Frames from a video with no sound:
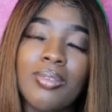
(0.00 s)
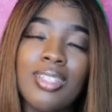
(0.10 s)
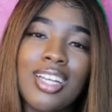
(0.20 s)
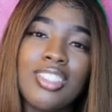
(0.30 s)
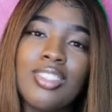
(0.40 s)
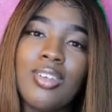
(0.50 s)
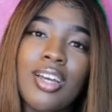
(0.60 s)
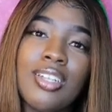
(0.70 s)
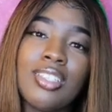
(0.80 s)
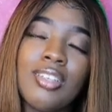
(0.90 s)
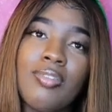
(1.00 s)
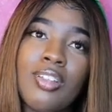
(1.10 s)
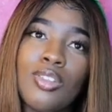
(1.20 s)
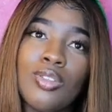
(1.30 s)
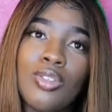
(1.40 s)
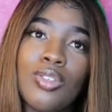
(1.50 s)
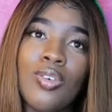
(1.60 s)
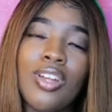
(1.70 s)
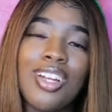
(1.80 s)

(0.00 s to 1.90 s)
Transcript: I was like, I just don't have the same feeling towards you,